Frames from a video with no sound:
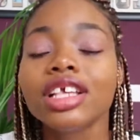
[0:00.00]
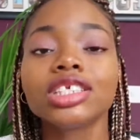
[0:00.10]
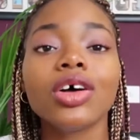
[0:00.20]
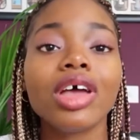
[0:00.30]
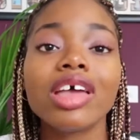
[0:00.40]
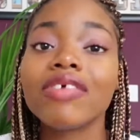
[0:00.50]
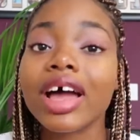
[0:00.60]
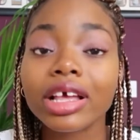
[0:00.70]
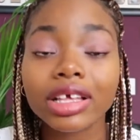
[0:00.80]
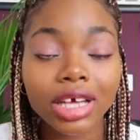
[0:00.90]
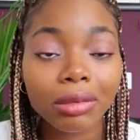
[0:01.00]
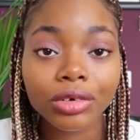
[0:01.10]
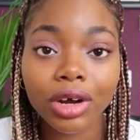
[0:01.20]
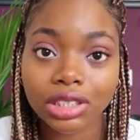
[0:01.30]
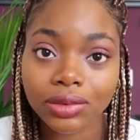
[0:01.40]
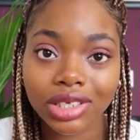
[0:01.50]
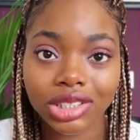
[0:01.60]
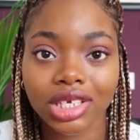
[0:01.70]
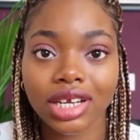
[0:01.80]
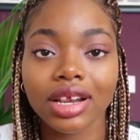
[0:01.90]
So if I come across a
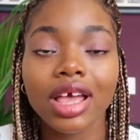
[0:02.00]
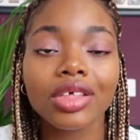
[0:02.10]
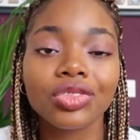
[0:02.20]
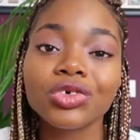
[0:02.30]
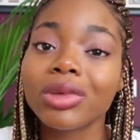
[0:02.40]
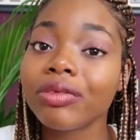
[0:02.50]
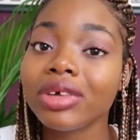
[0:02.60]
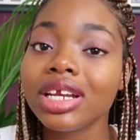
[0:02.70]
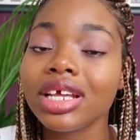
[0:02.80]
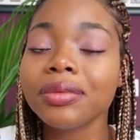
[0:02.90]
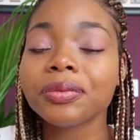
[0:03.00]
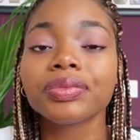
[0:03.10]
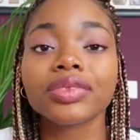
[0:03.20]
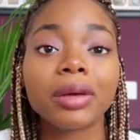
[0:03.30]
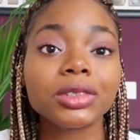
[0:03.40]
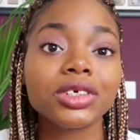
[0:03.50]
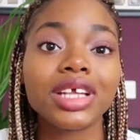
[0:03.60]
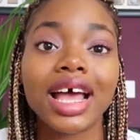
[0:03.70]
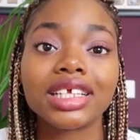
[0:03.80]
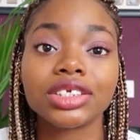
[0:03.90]
question through my reading, I'm sure
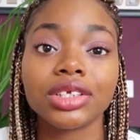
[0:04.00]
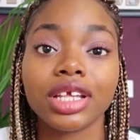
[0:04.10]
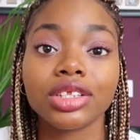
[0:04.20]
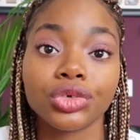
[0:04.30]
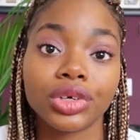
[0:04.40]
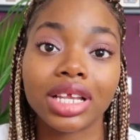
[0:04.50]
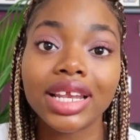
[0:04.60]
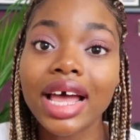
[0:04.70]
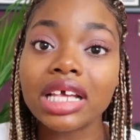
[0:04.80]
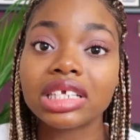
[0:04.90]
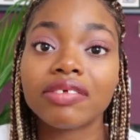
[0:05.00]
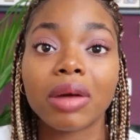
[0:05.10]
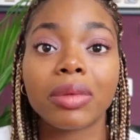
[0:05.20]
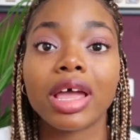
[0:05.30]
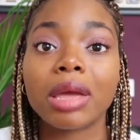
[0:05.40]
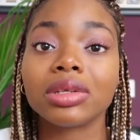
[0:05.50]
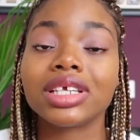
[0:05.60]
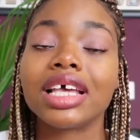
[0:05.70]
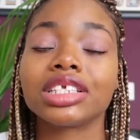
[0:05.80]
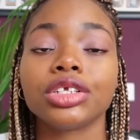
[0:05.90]
to ask it during class. If I'm not able
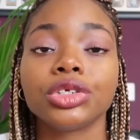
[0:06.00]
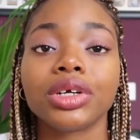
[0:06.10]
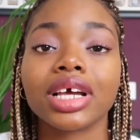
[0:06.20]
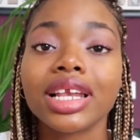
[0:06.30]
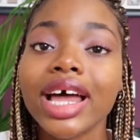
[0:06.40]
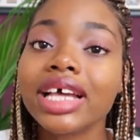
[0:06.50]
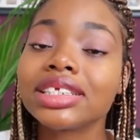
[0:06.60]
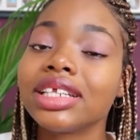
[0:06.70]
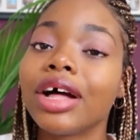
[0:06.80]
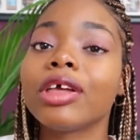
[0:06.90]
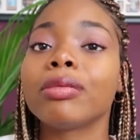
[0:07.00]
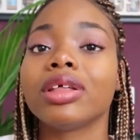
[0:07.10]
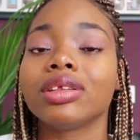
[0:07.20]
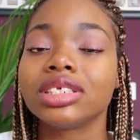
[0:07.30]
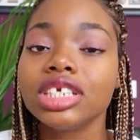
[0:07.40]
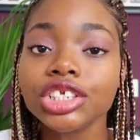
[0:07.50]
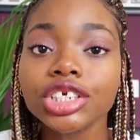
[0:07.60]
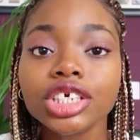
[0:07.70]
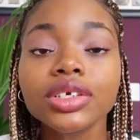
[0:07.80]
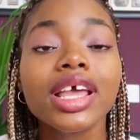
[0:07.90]
to ask it during class, then I'll email the
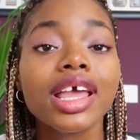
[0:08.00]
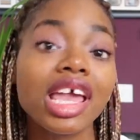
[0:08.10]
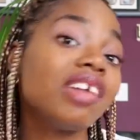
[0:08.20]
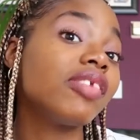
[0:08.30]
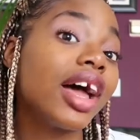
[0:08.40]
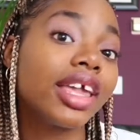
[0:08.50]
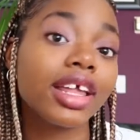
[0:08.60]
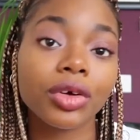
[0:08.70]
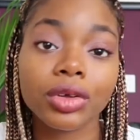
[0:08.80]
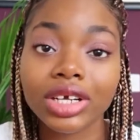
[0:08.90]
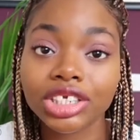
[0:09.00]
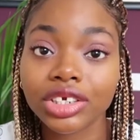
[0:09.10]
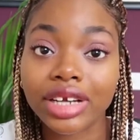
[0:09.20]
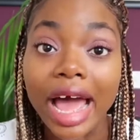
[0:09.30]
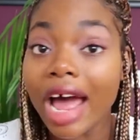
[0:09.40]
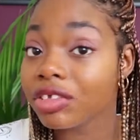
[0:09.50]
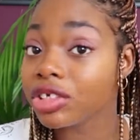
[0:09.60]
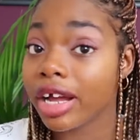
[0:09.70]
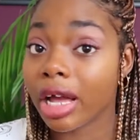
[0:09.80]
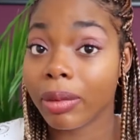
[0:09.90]
teacher. If I get the question
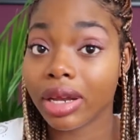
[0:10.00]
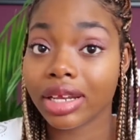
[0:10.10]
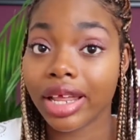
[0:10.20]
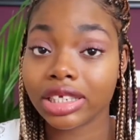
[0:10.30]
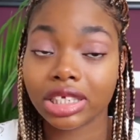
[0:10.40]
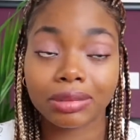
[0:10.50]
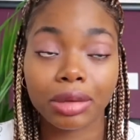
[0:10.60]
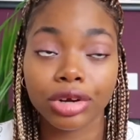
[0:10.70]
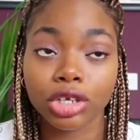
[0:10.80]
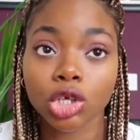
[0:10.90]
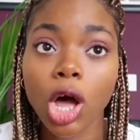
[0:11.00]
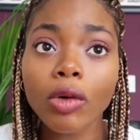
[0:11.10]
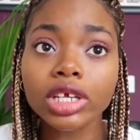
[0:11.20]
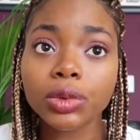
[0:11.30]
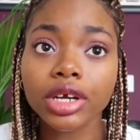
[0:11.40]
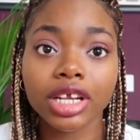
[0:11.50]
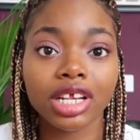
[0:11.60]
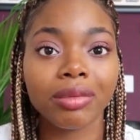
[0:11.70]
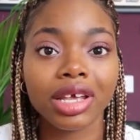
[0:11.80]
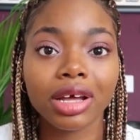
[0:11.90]
after I come out of class, because my brain is always working
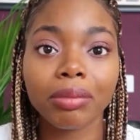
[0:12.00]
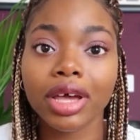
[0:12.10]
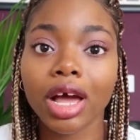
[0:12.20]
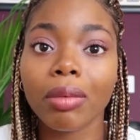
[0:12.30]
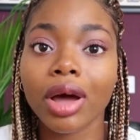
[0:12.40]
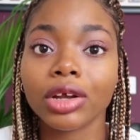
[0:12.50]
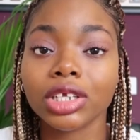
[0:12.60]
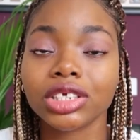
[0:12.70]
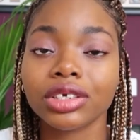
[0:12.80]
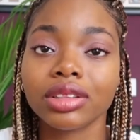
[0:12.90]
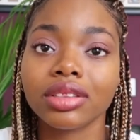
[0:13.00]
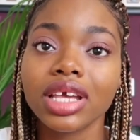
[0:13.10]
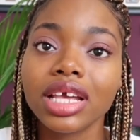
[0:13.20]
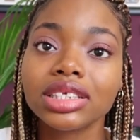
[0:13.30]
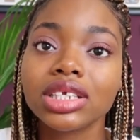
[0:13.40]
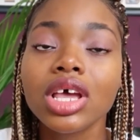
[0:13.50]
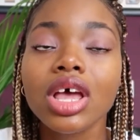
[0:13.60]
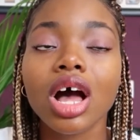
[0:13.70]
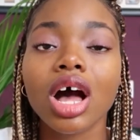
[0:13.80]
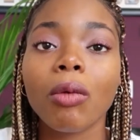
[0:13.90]
and it may not pick up on the certain things
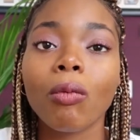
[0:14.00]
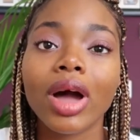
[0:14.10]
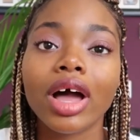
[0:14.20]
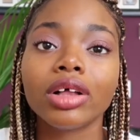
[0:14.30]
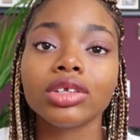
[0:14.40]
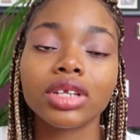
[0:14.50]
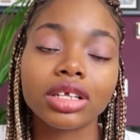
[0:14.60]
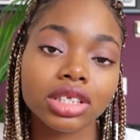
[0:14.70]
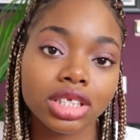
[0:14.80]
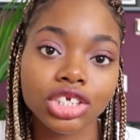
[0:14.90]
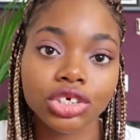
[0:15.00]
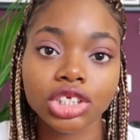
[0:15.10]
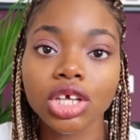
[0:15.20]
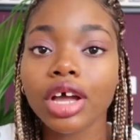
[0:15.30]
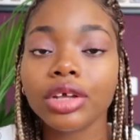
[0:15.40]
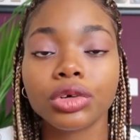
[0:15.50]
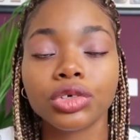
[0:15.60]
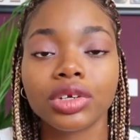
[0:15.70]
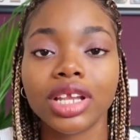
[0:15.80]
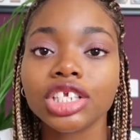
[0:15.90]
while the teacher is talking or
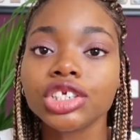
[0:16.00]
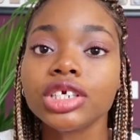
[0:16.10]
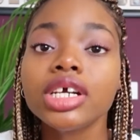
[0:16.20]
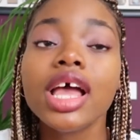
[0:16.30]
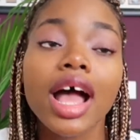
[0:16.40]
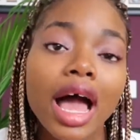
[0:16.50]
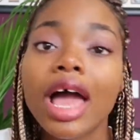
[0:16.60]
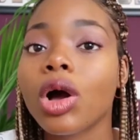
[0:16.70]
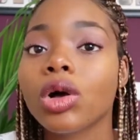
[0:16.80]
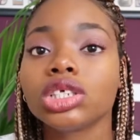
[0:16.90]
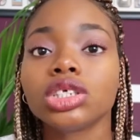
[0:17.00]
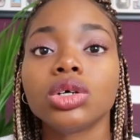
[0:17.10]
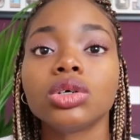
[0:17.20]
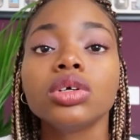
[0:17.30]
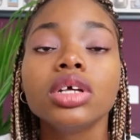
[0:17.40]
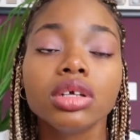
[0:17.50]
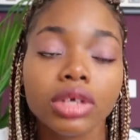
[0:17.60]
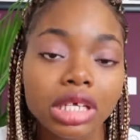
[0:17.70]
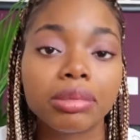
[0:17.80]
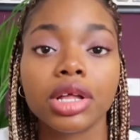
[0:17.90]
during lecture, I also
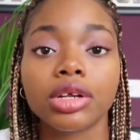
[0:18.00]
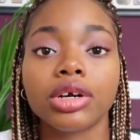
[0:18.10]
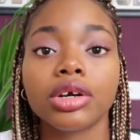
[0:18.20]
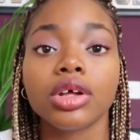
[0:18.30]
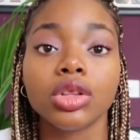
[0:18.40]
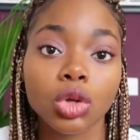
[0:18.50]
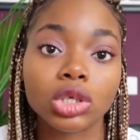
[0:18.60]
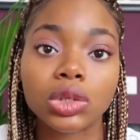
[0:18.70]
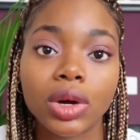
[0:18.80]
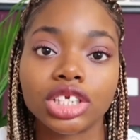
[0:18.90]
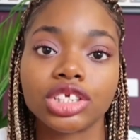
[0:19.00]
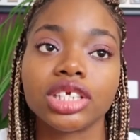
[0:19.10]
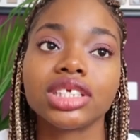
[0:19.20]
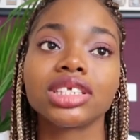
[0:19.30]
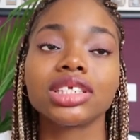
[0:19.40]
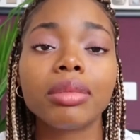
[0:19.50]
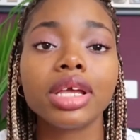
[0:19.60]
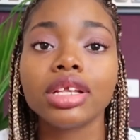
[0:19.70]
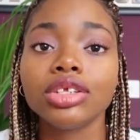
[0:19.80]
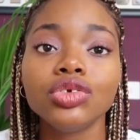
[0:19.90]
email her those questions. I
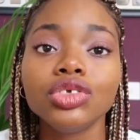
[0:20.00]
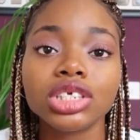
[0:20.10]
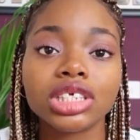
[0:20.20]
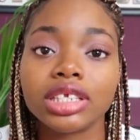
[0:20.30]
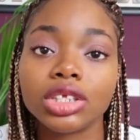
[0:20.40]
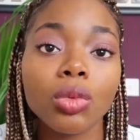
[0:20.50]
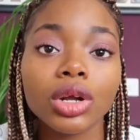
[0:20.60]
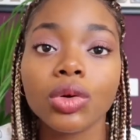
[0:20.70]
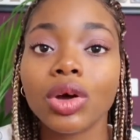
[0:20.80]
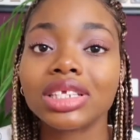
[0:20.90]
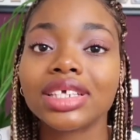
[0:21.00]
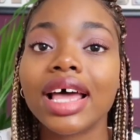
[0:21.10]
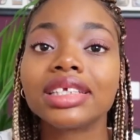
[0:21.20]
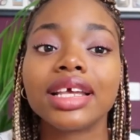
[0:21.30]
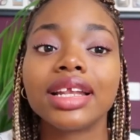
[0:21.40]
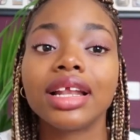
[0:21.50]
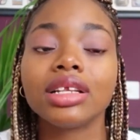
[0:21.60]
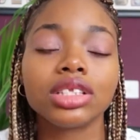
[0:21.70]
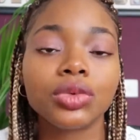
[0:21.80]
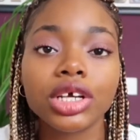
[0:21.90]
mean, you just don't want to go on the test and then
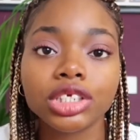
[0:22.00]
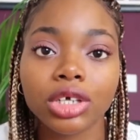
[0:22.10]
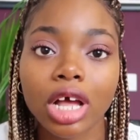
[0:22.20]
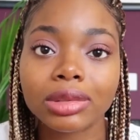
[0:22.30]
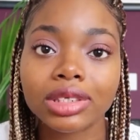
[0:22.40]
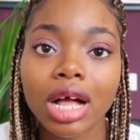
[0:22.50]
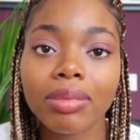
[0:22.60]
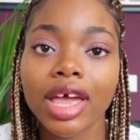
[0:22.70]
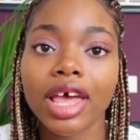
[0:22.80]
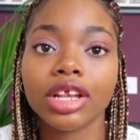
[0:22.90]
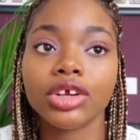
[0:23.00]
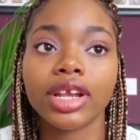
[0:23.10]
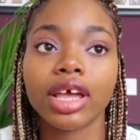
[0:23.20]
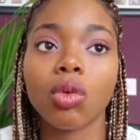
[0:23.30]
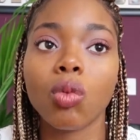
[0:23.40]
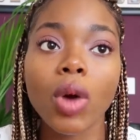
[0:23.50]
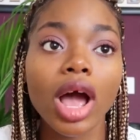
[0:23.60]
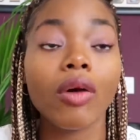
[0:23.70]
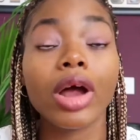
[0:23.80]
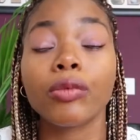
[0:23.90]
the question comes up and you're like,
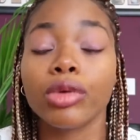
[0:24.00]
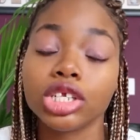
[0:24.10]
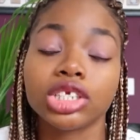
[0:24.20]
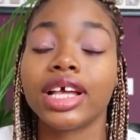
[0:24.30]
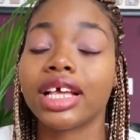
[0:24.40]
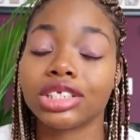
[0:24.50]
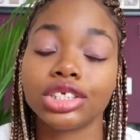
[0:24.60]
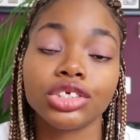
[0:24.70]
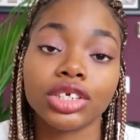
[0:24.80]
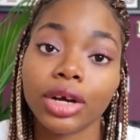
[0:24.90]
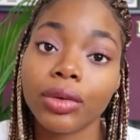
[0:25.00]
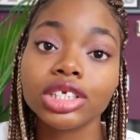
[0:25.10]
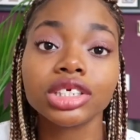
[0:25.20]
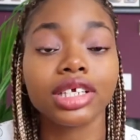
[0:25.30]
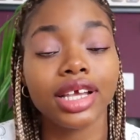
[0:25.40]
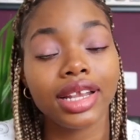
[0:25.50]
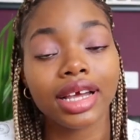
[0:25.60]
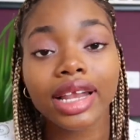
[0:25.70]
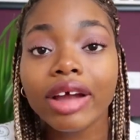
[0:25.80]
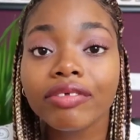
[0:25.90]
wow, I really should have asked the teacher that question and get that
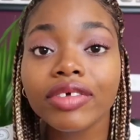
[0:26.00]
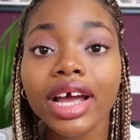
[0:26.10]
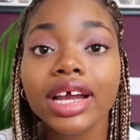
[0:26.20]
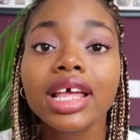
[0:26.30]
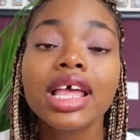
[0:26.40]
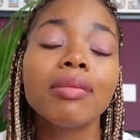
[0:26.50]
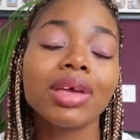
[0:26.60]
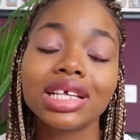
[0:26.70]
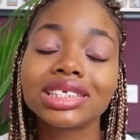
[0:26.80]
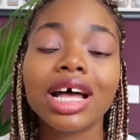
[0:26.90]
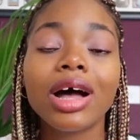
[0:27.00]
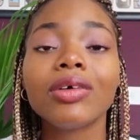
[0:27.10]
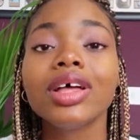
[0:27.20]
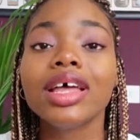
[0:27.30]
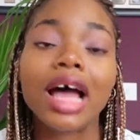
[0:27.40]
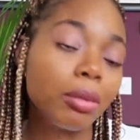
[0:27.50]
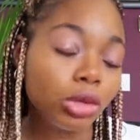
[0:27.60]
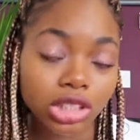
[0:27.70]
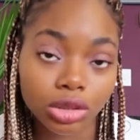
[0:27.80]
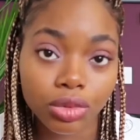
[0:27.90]
clarified, because now I'm
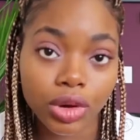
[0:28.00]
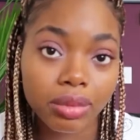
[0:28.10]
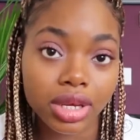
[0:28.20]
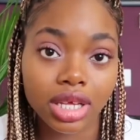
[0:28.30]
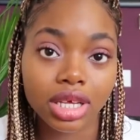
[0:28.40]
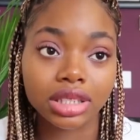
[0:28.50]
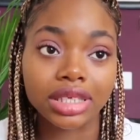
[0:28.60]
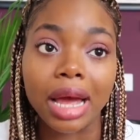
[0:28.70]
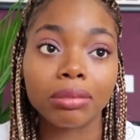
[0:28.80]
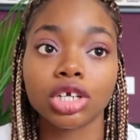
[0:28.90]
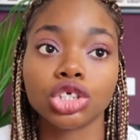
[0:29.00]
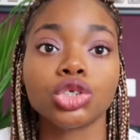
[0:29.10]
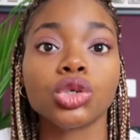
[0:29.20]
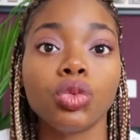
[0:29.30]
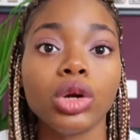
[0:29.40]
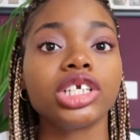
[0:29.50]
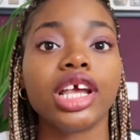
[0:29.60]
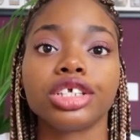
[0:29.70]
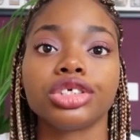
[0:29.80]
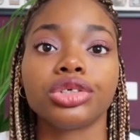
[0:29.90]
losing the point because I'm not sure which
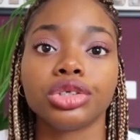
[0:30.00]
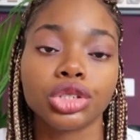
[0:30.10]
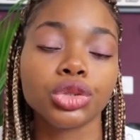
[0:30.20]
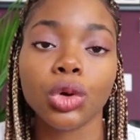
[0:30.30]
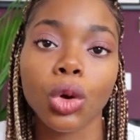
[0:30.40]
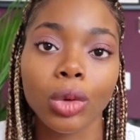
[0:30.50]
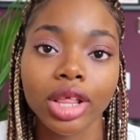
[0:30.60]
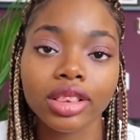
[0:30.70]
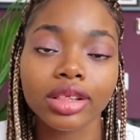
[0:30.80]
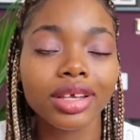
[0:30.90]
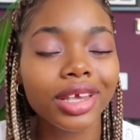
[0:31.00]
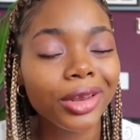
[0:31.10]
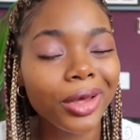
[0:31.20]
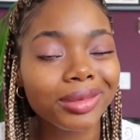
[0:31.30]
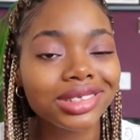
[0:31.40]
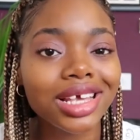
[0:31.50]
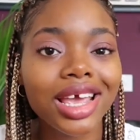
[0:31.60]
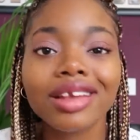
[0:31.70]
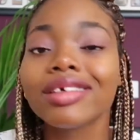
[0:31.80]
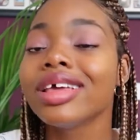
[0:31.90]
answer to go with. You know what I'm
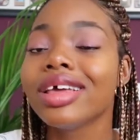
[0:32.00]
saying?